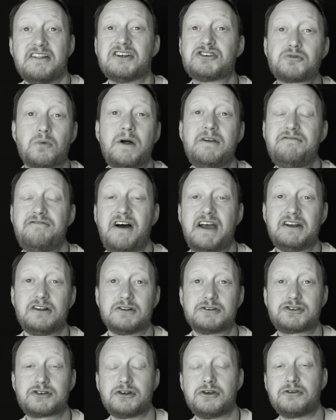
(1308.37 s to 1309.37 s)
There's one
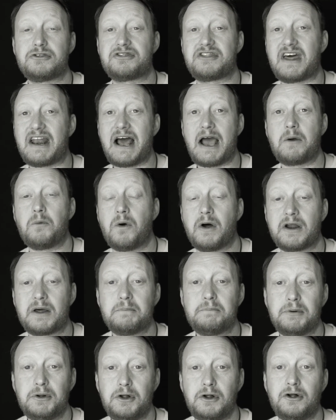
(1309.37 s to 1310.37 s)
final truth that I want
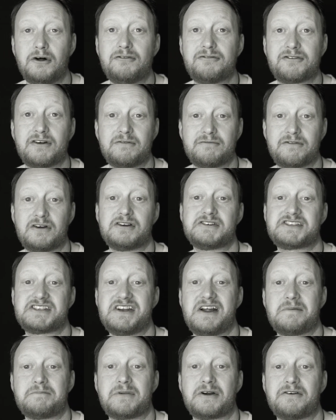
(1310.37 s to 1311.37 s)
to pull from verse
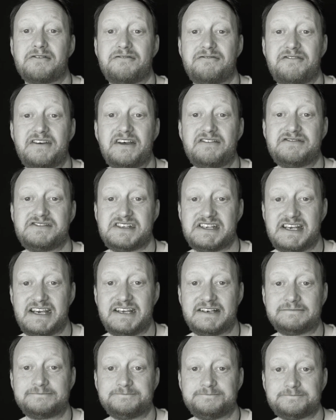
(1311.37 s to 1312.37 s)
number
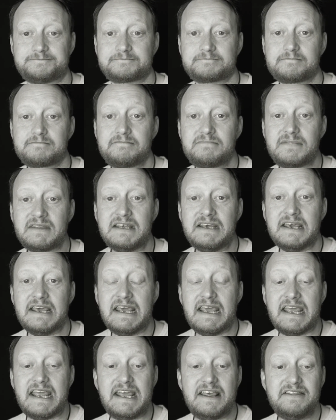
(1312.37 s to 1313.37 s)
15.
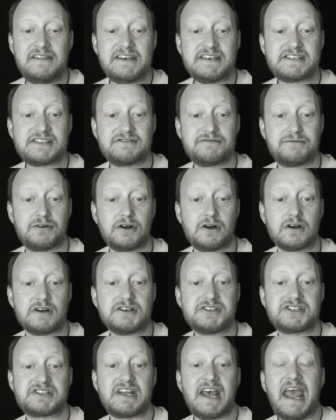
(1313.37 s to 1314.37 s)
In this
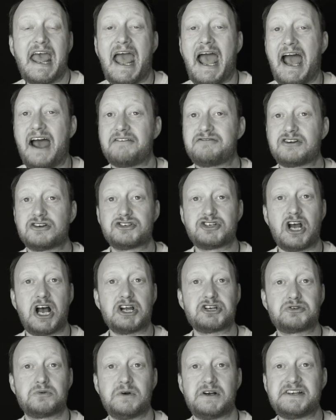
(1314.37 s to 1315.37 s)
verse, after
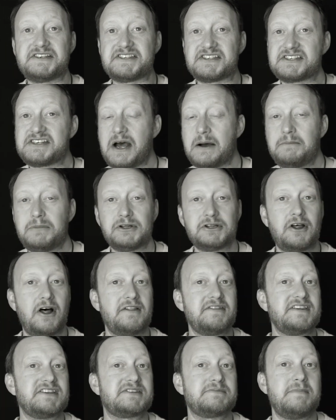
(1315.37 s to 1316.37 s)
Joshua has stumbled
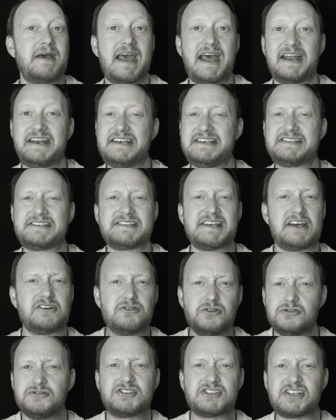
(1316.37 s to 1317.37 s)
on this man, he said,
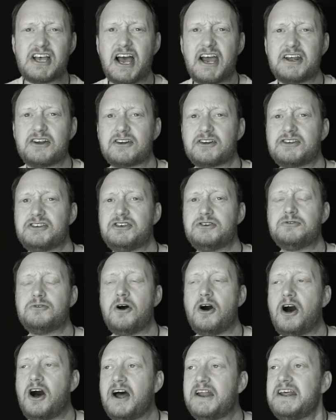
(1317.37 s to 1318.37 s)
Whose side are
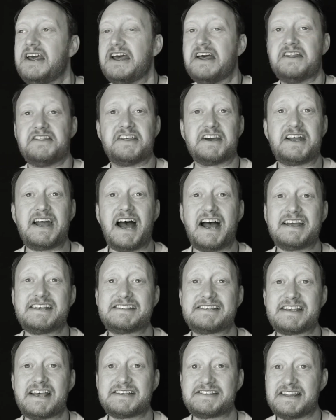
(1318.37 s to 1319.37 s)
you on? The guy
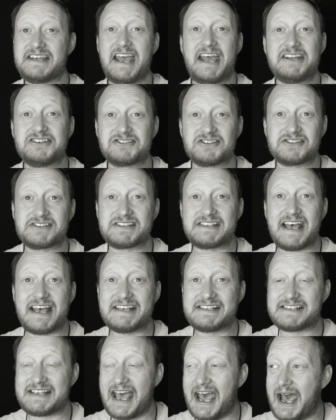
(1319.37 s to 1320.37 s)
says, The angel
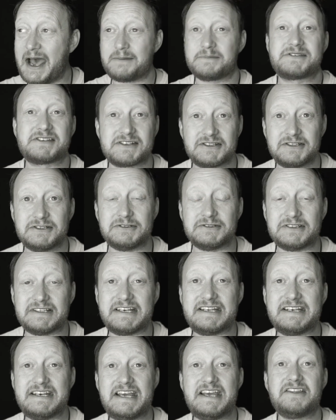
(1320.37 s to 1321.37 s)
says,
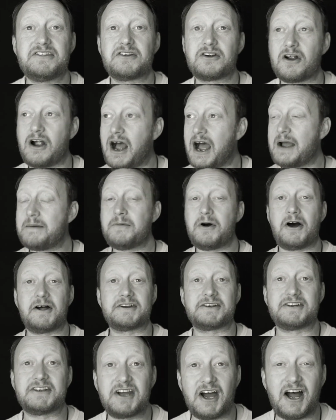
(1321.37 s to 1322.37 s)
Absolutely neither. I'm
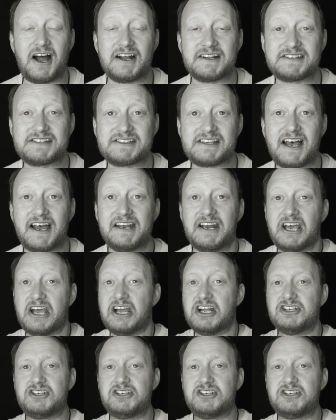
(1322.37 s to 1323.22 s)
on God's side.